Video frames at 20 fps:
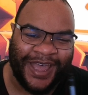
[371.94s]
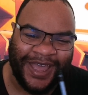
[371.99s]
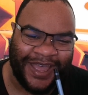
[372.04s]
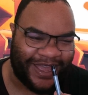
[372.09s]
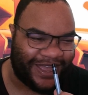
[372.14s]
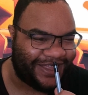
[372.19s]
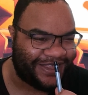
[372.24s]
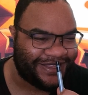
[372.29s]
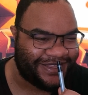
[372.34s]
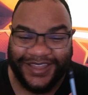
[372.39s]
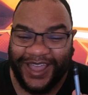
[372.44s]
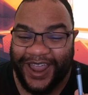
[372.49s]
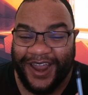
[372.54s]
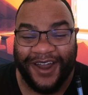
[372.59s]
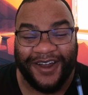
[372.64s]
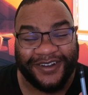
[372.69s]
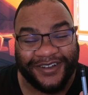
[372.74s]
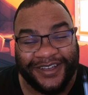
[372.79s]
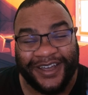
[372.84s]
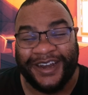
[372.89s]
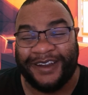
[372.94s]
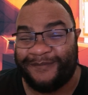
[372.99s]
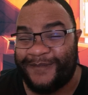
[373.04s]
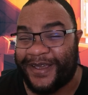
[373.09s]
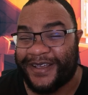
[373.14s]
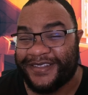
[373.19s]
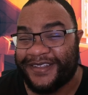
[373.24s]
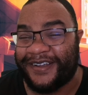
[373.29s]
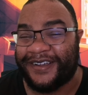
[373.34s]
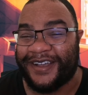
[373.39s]
they were good at
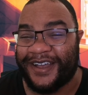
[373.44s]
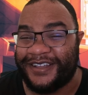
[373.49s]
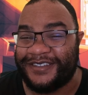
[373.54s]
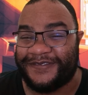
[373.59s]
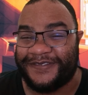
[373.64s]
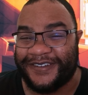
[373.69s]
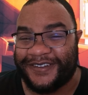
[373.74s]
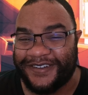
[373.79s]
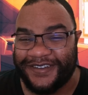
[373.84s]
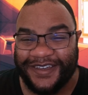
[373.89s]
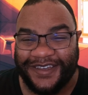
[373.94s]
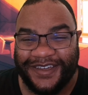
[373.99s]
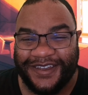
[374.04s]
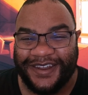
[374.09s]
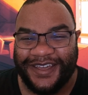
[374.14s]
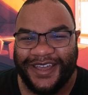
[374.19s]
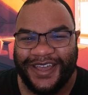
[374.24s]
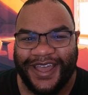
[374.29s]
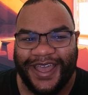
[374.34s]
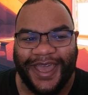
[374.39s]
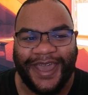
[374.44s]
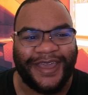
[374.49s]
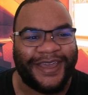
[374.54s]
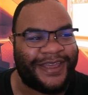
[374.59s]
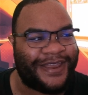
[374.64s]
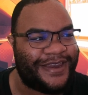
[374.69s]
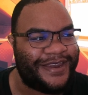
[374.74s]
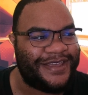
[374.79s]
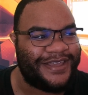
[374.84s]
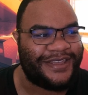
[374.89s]
making their guns feel good,
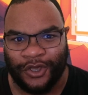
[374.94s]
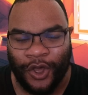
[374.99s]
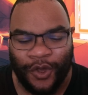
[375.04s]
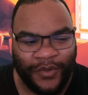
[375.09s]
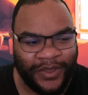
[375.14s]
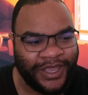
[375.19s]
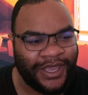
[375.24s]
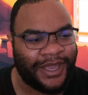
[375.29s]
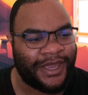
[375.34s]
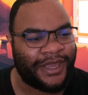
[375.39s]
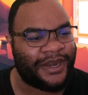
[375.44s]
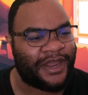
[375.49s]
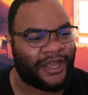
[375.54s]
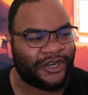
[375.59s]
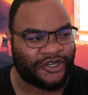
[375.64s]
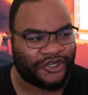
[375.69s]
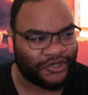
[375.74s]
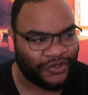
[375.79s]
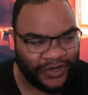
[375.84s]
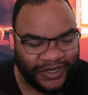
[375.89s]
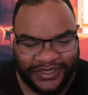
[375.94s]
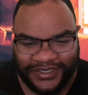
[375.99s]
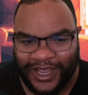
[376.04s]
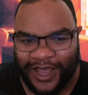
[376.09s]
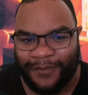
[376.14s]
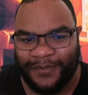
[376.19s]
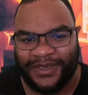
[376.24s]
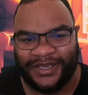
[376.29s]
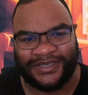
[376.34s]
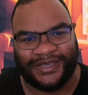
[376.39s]
and going in and shooting
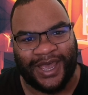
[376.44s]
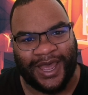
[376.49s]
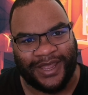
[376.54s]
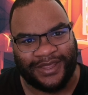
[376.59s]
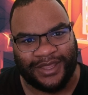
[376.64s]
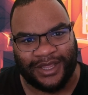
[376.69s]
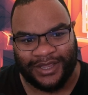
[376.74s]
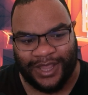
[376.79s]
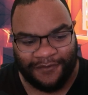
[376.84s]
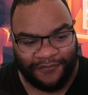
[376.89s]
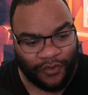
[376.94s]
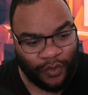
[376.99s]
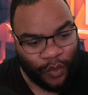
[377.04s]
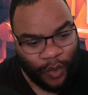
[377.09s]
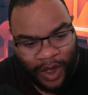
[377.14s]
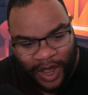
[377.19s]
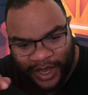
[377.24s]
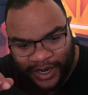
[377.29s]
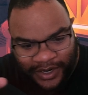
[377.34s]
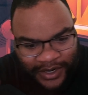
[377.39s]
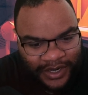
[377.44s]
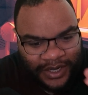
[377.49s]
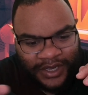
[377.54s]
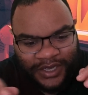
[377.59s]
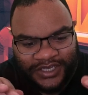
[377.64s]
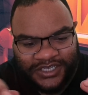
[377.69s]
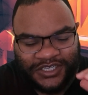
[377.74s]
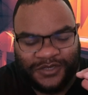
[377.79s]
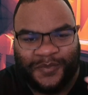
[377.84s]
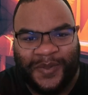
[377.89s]
zombies at the level one
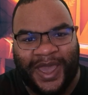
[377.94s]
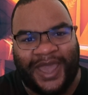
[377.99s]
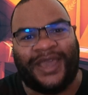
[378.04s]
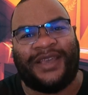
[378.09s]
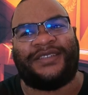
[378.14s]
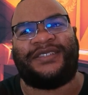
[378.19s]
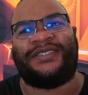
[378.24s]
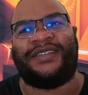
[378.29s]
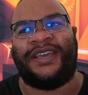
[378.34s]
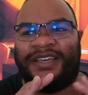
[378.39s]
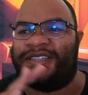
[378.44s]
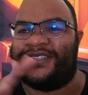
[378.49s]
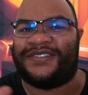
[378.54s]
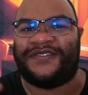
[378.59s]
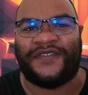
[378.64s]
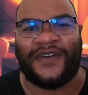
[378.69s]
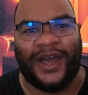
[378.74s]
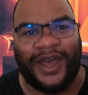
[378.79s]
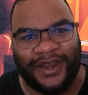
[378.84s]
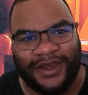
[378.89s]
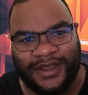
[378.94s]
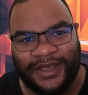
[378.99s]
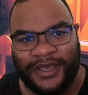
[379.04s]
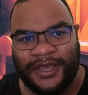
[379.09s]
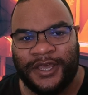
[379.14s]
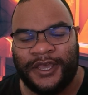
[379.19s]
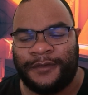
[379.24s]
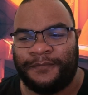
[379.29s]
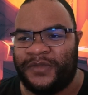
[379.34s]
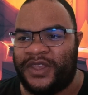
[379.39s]
space is fun.
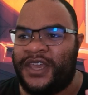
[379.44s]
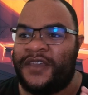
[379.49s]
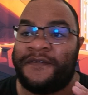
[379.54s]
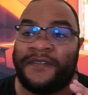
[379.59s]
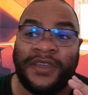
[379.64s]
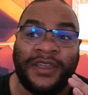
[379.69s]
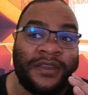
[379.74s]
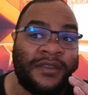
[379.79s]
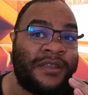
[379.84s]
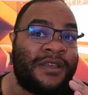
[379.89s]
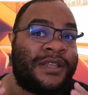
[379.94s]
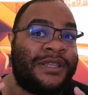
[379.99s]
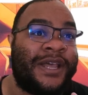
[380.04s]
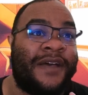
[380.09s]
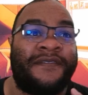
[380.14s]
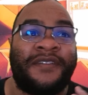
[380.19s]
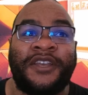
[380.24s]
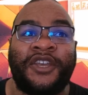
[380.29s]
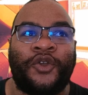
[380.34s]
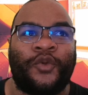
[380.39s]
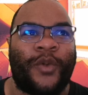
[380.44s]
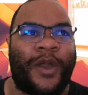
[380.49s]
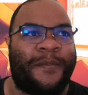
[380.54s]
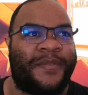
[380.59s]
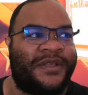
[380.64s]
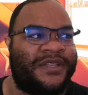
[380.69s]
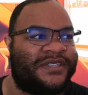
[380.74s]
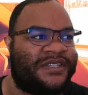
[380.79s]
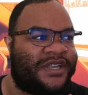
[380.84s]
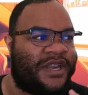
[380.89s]
Even leveling your
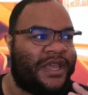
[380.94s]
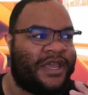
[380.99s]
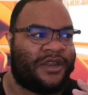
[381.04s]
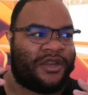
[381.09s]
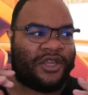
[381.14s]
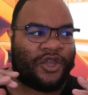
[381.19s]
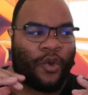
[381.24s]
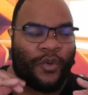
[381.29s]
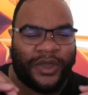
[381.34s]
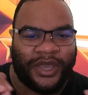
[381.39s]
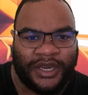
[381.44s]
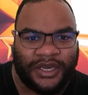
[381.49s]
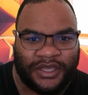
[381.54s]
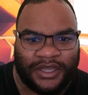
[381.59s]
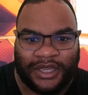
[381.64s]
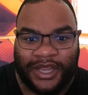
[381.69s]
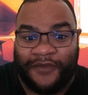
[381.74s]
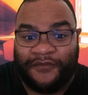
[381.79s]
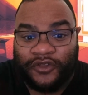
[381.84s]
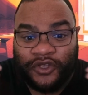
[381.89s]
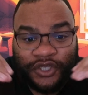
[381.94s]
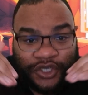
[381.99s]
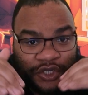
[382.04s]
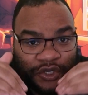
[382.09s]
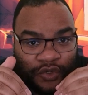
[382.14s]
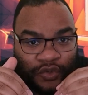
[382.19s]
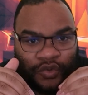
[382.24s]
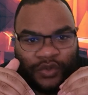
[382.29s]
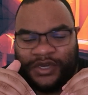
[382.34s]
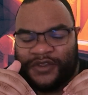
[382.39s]
weapons and, and going into the level
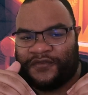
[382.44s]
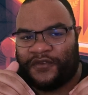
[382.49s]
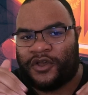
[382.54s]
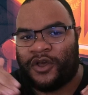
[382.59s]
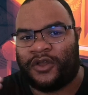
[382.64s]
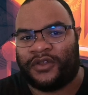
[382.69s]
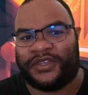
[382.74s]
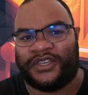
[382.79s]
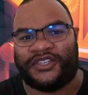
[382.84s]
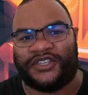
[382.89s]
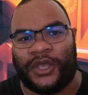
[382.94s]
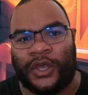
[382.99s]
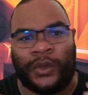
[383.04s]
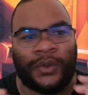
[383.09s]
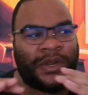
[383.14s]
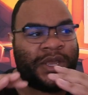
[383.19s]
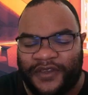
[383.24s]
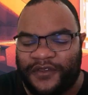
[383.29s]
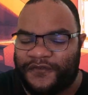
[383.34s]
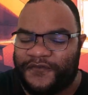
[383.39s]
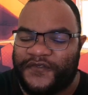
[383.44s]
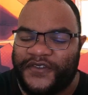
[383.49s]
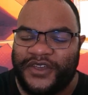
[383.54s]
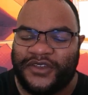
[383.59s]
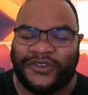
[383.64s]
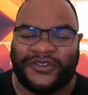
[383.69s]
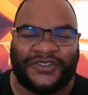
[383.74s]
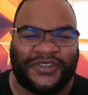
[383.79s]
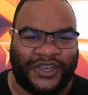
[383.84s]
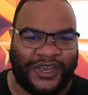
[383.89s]
two difficulty zone, it
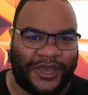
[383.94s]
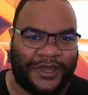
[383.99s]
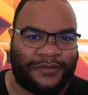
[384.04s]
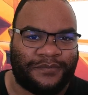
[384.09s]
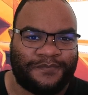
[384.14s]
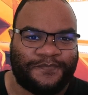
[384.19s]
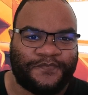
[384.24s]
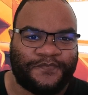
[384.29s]
feels good.